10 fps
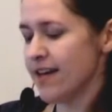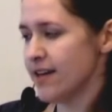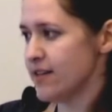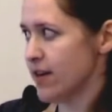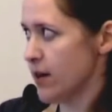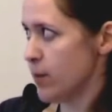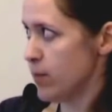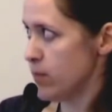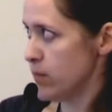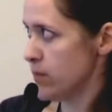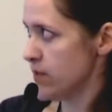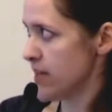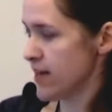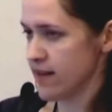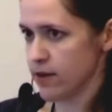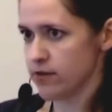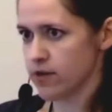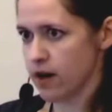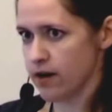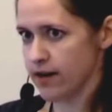and taking
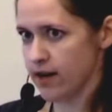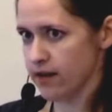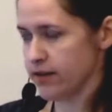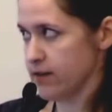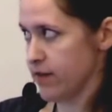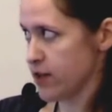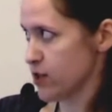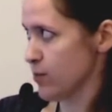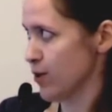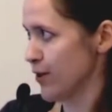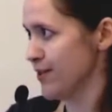those heart-healthy vegetable